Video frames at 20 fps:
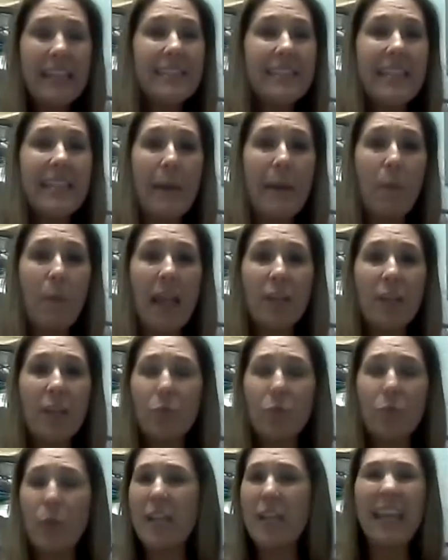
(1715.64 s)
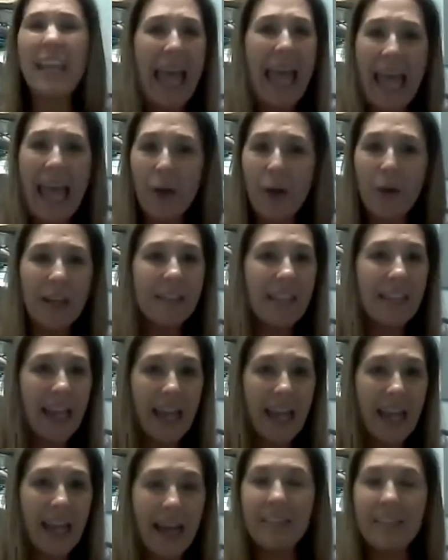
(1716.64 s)
Same way as when you get an A on a
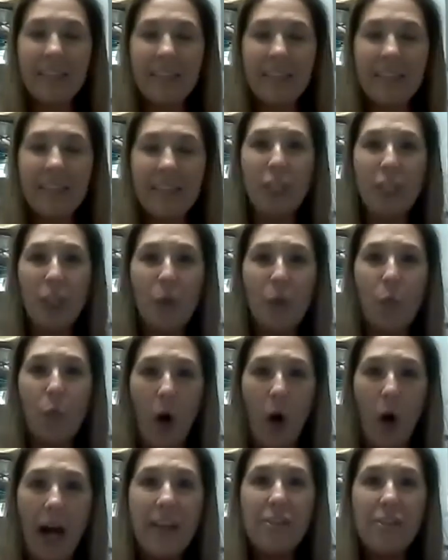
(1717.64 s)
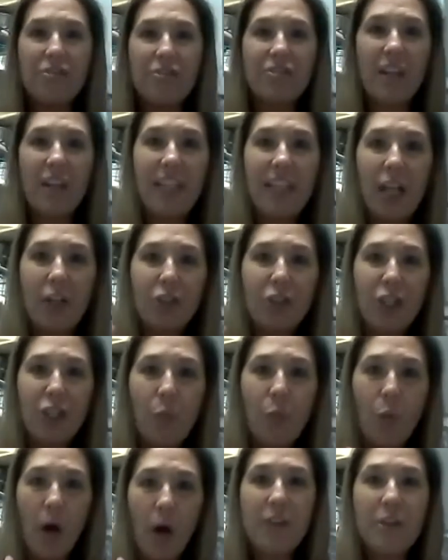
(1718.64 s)
test or something, you want
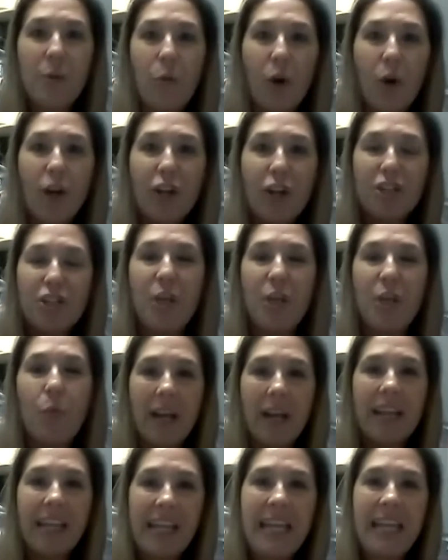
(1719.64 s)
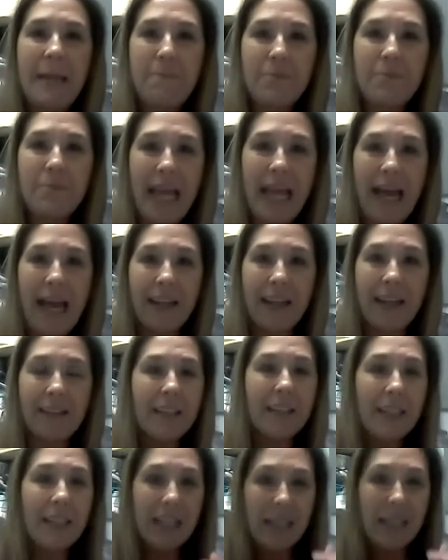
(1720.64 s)
to work because you want to keep that.
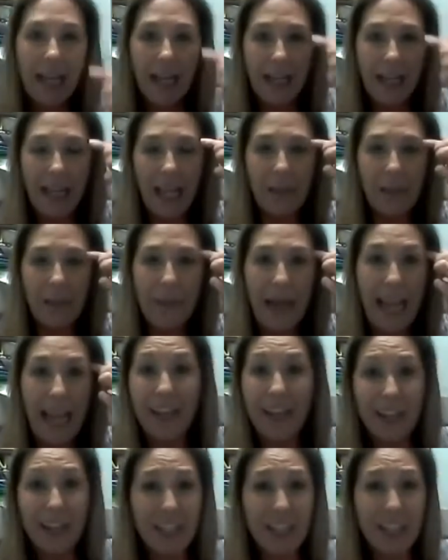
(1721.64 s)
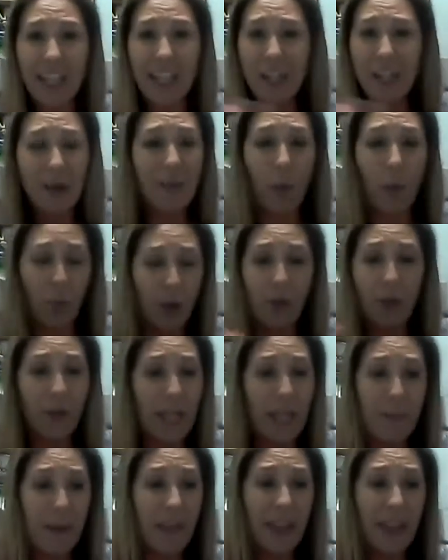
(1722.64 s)
I actually think you have
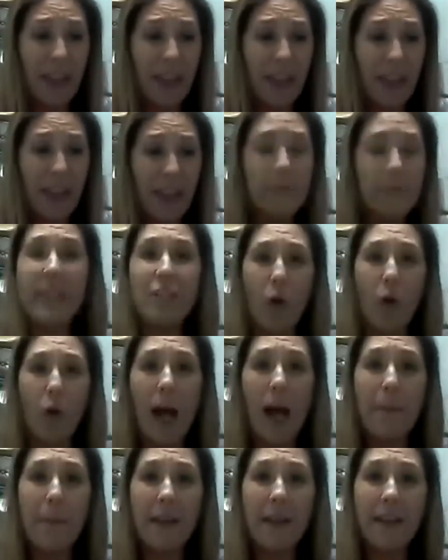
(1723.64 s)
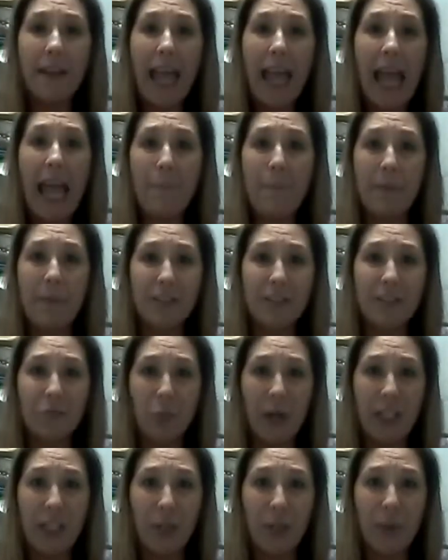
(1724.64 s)
I think a dopamine drop happens
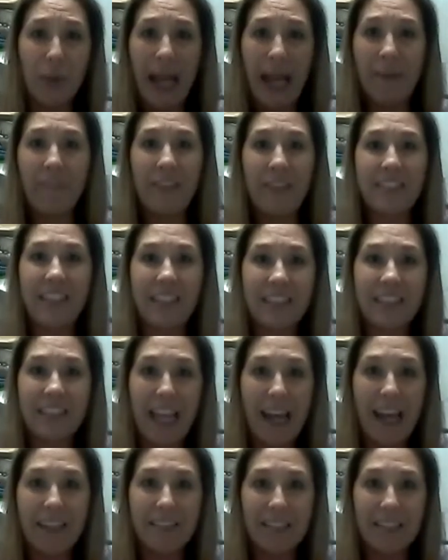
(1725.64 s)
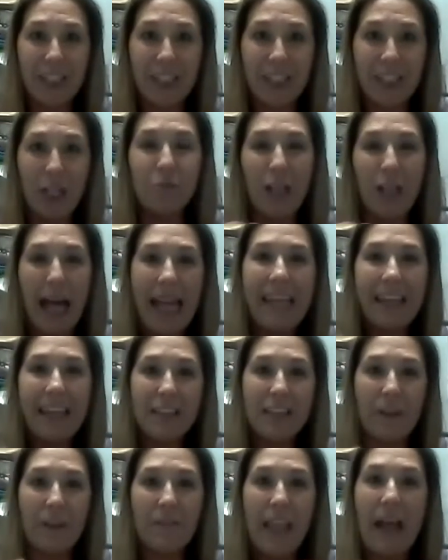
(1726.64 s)
when you have a success and you like
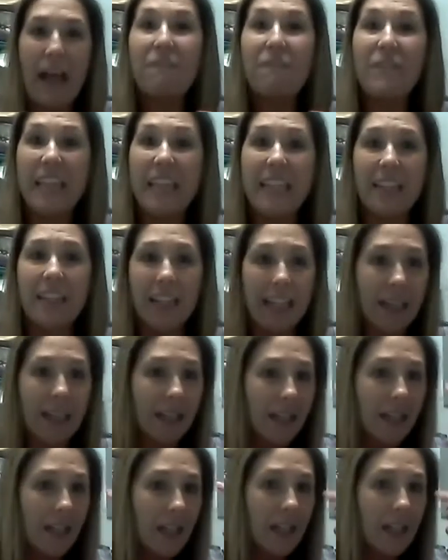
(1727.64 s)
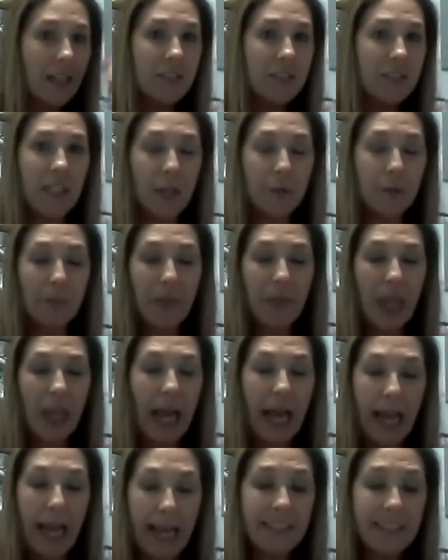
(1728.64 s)
that feeling. So
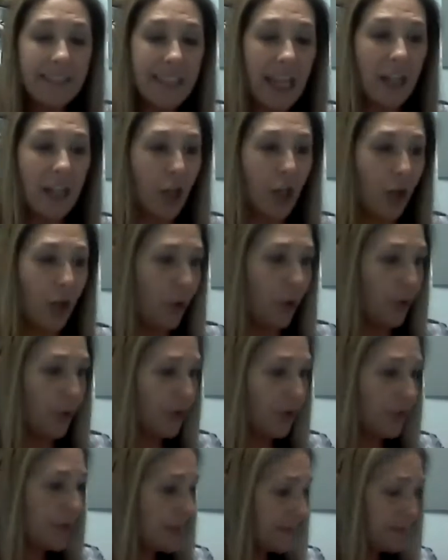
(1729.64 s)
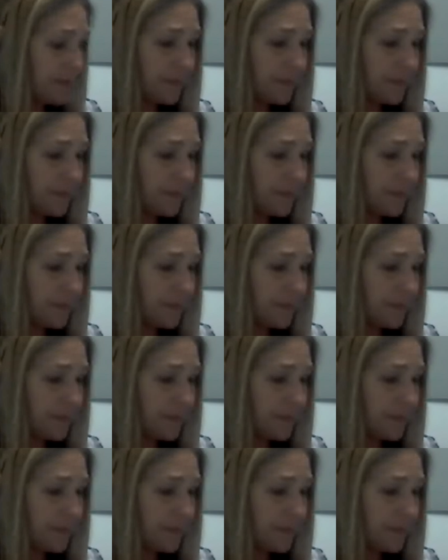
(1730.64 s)
I set goals